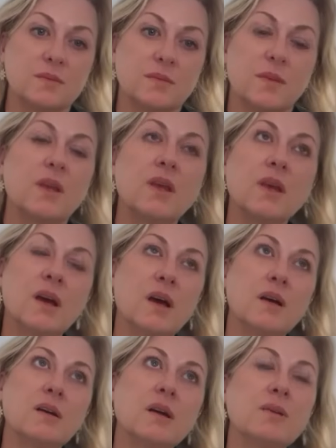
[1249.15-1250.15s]

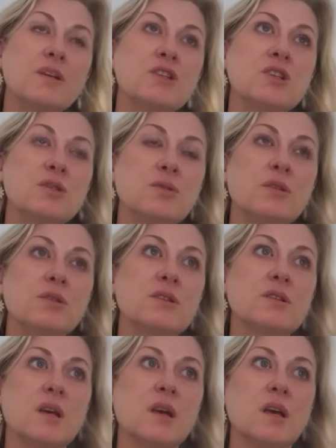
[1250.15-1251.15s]
Yeah, I mean, she
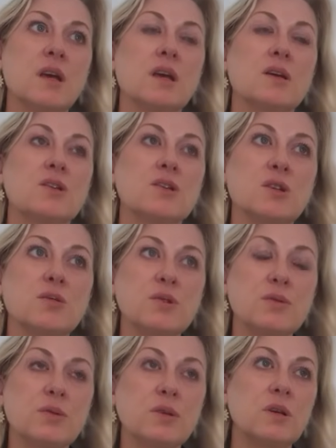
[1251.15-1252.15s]
was
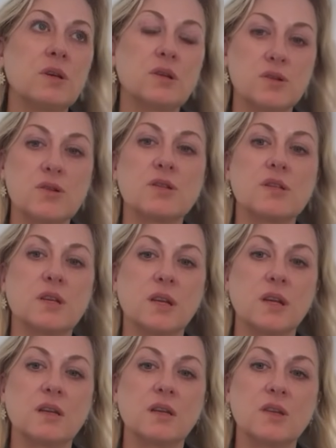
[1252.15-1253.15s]
really interesting
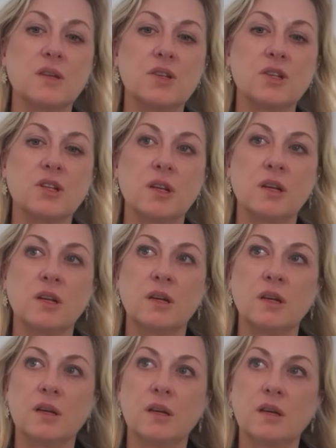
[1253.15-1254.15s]
in that
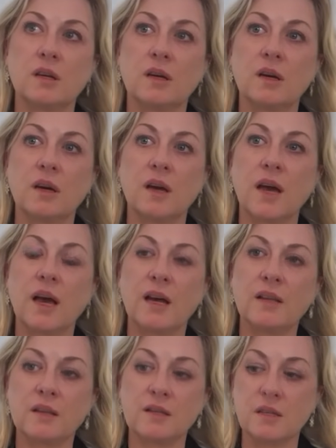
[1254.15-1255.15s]
she
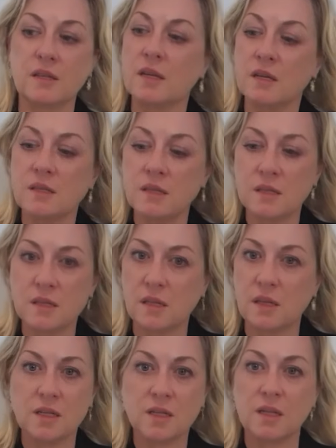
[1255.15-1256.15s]
had this
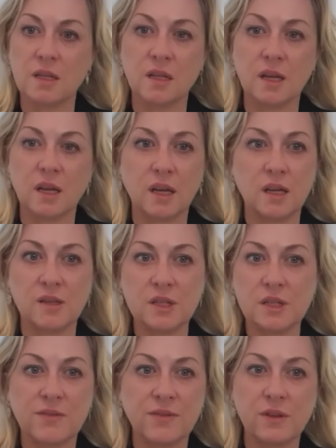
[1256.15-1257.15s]
instinct that it
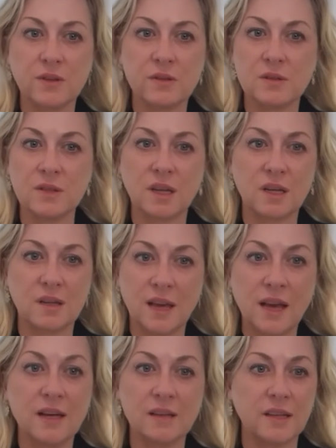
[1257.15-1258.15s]
just feels like
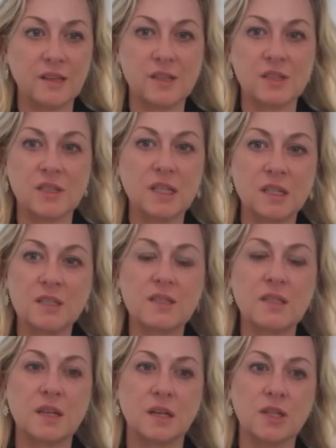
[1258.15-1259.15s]
that, like just
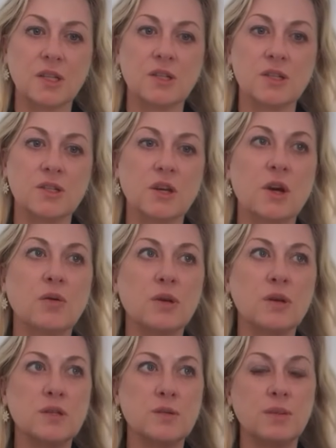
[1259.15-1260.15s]
instinct to just
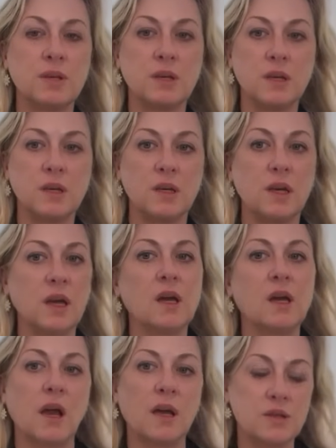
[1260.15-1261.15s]
always be
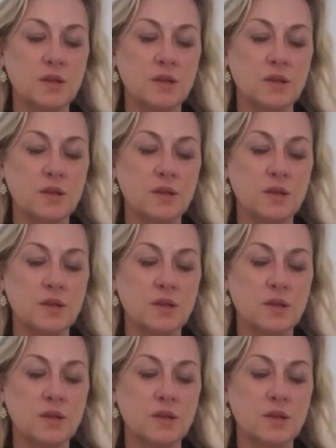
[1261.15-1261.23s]
as